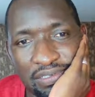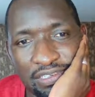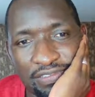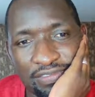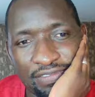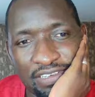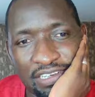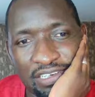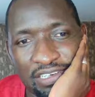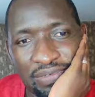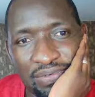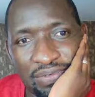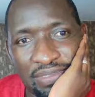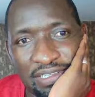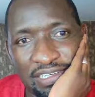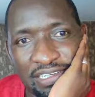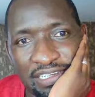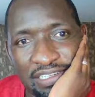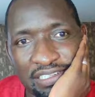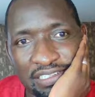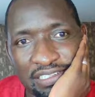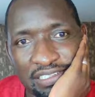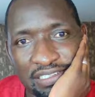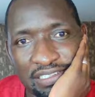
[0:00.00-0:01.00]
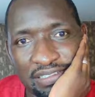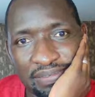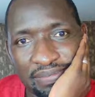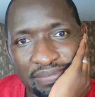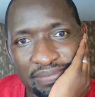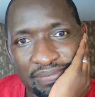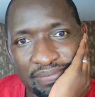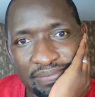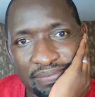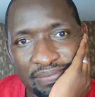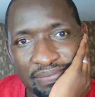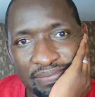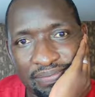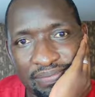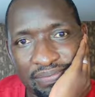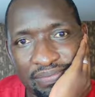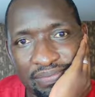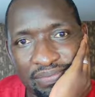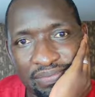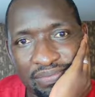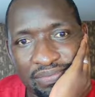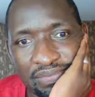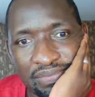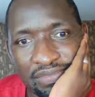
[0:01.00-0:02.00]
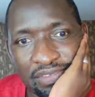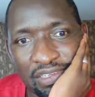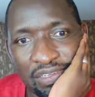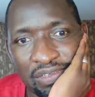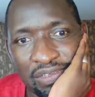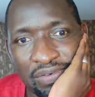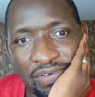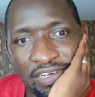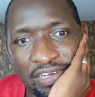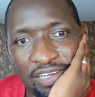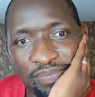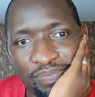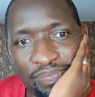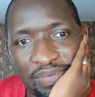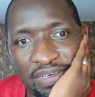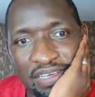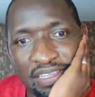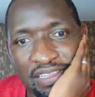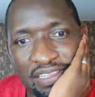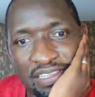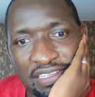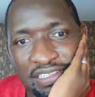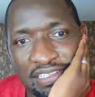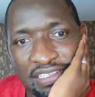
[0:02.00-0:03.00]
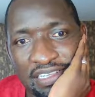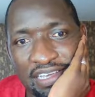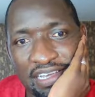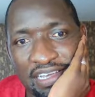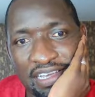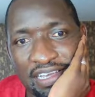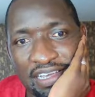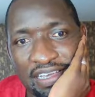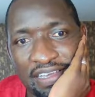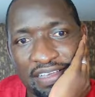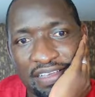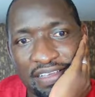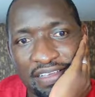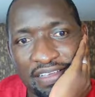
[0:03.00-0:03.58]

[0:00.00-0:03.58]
If I do that, you can pick this guy.